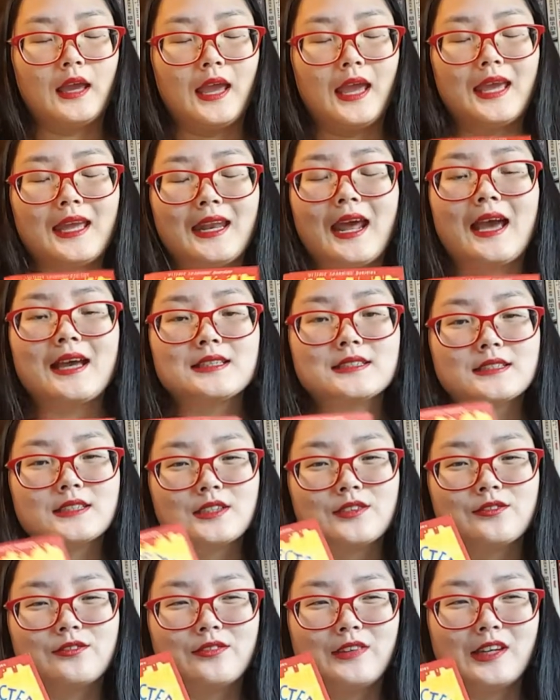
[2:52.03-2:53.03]
It has
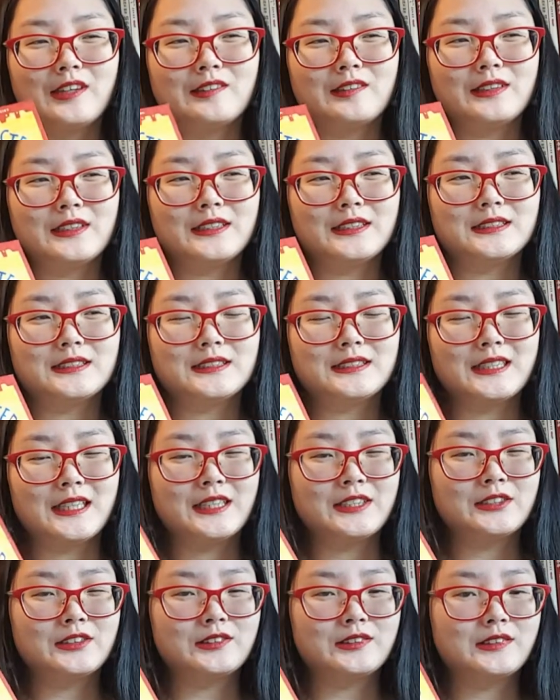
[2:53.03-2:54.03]
a very
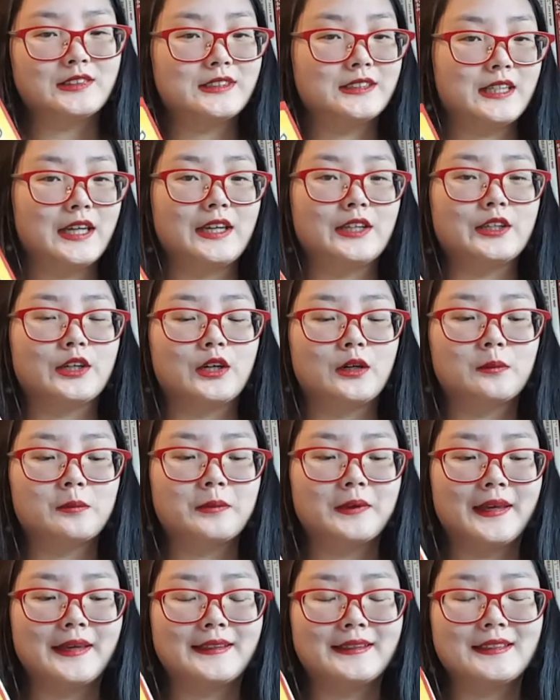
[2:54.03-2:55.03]
standard setup.
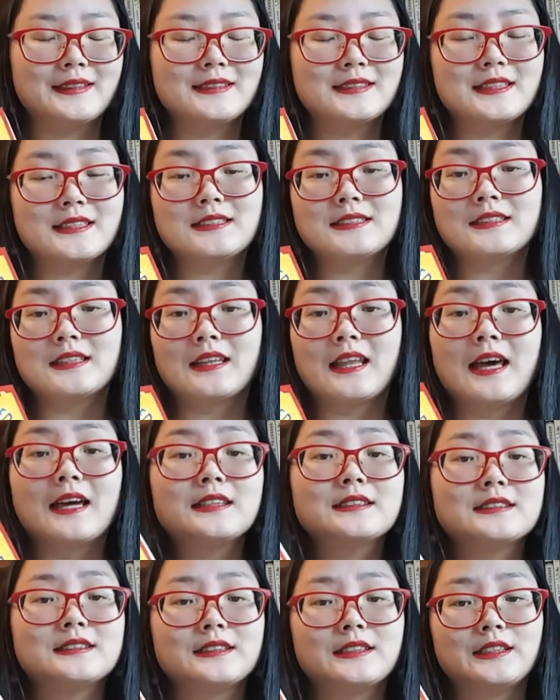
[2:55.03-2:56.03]
It is his
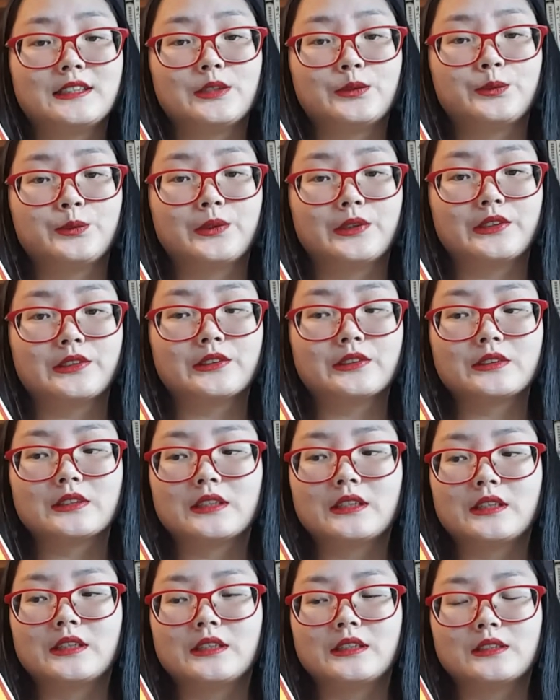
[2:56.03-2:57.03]
last day at work,
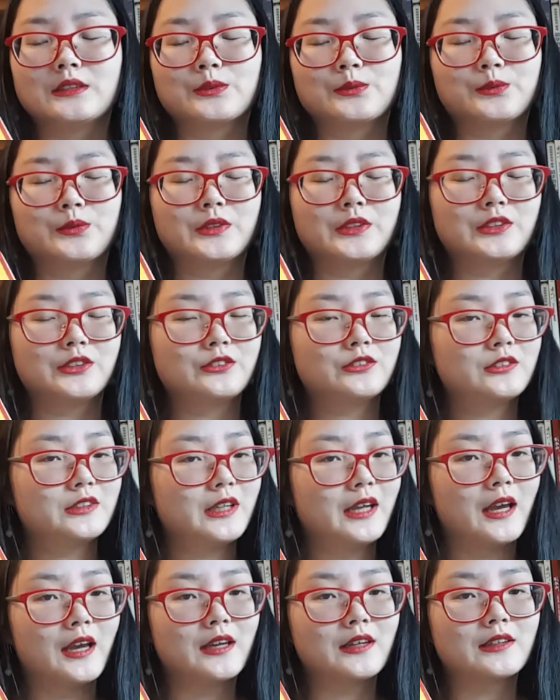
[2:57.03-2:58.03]
he doesn't want to
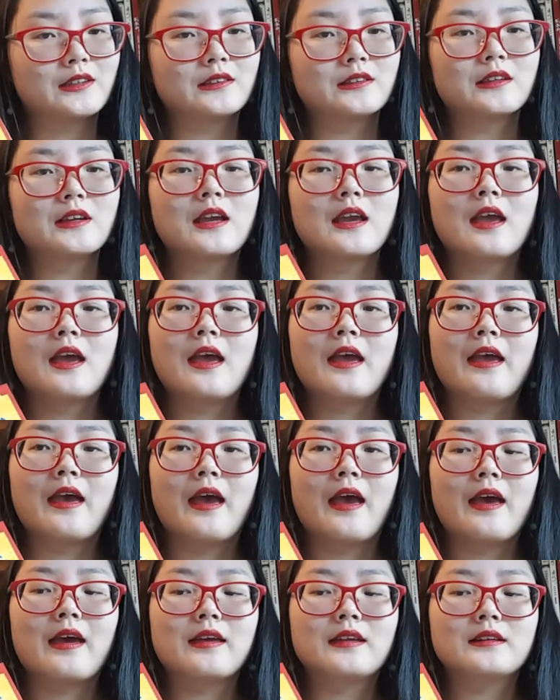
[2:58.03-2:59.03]
retire,
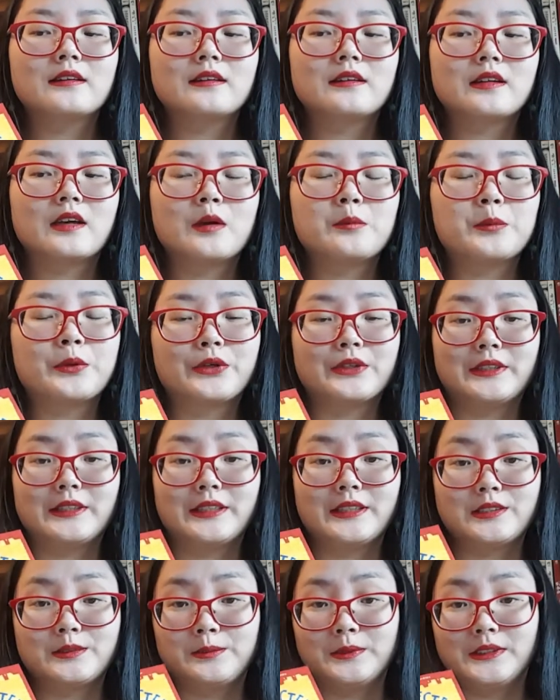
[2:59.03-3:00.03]
and a body
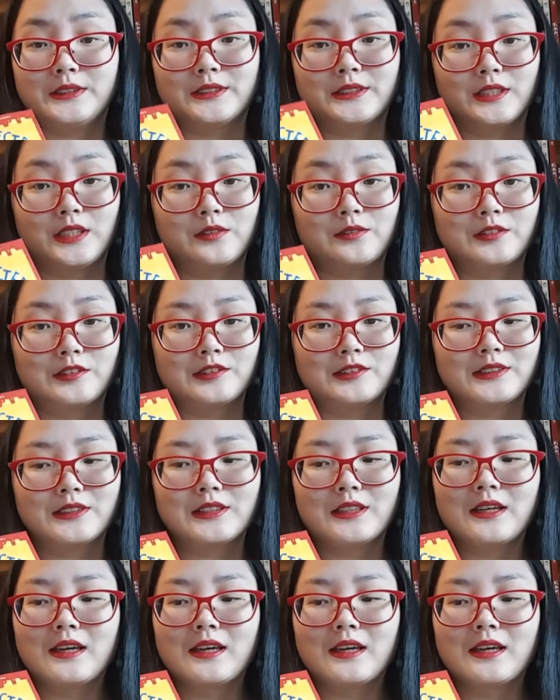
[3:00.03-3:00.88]
has been discovered.